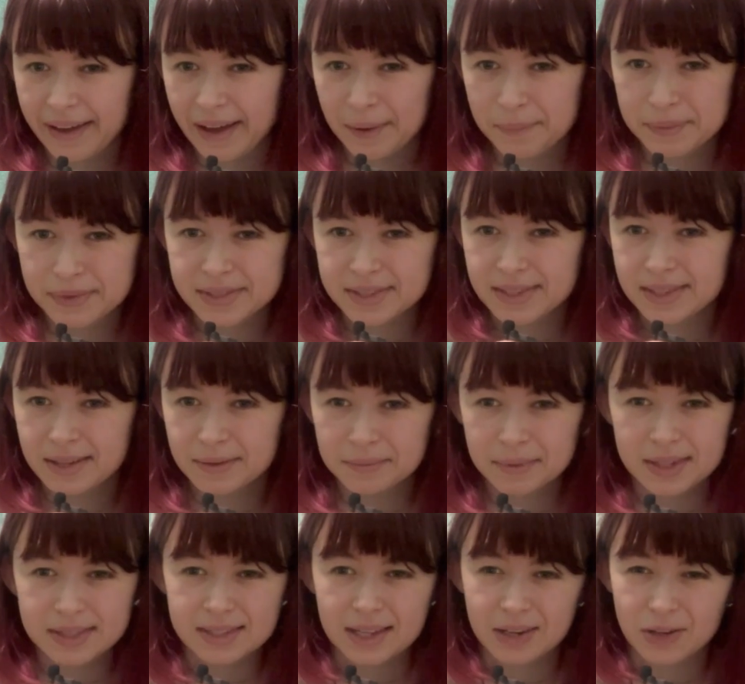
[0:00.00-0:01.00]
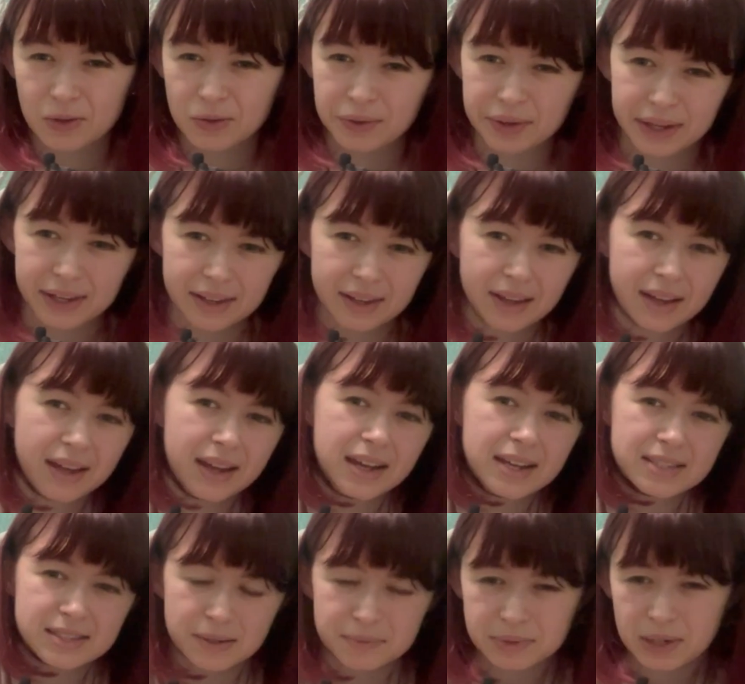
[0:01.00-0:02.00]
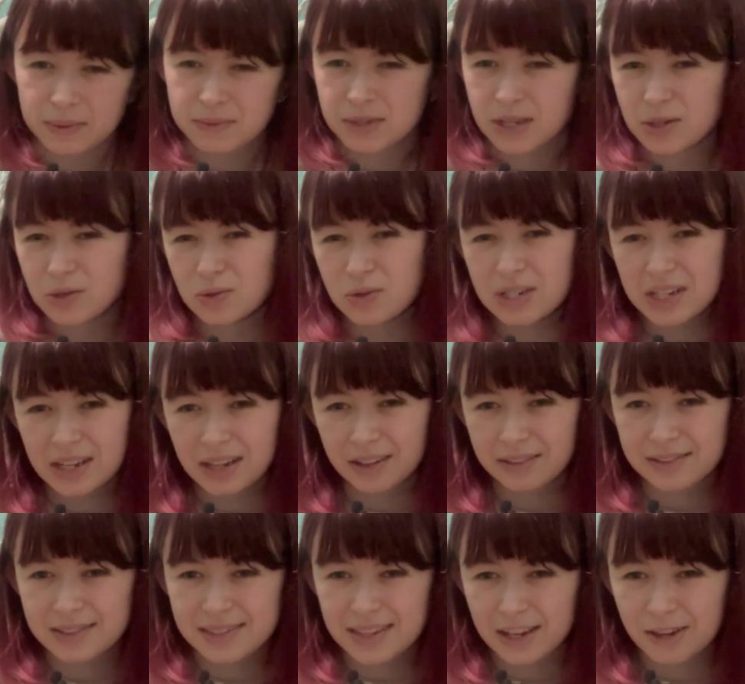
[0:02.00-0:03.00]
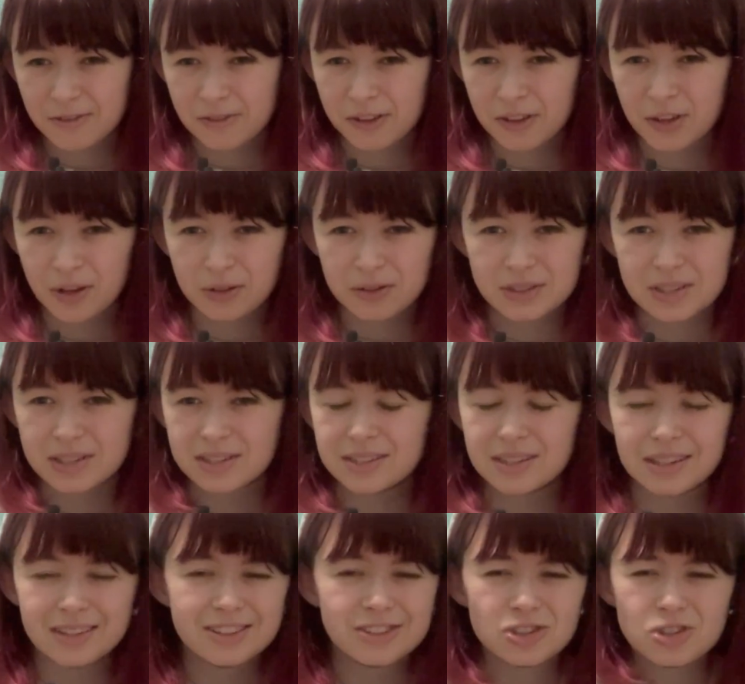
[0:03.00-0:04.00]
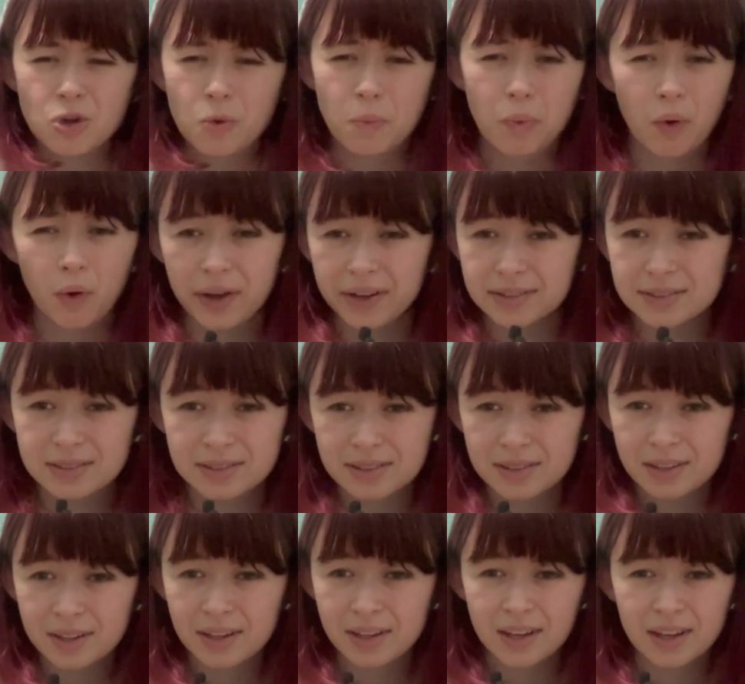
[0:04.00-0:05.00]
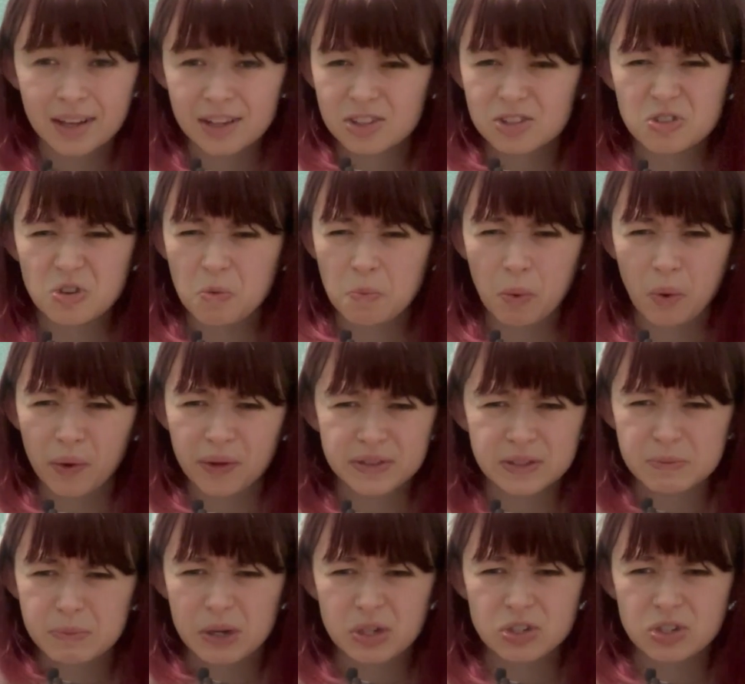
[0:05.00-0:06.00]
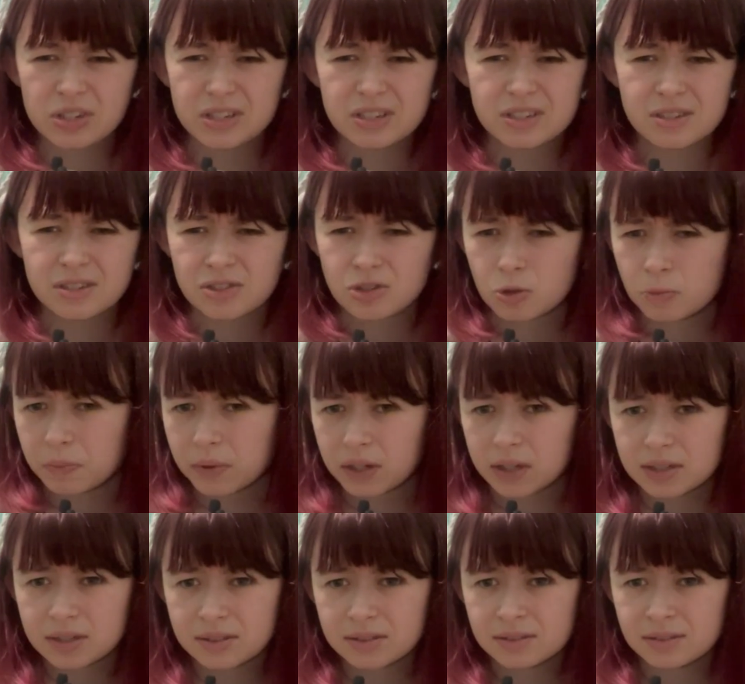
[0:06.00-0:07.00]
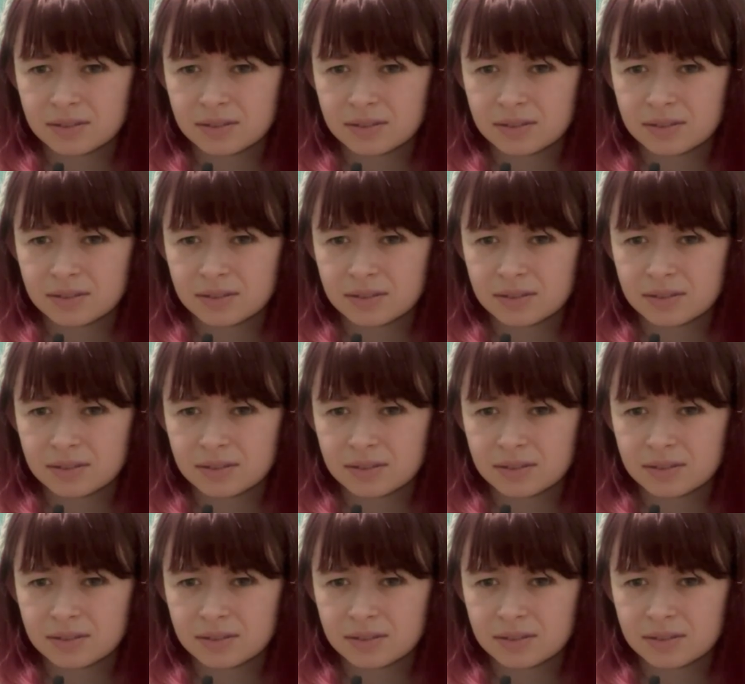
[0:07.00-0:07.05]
happens in them, because I know like sometimes they do DLC for those and it's like there's no point. There's no point. Special is stupid.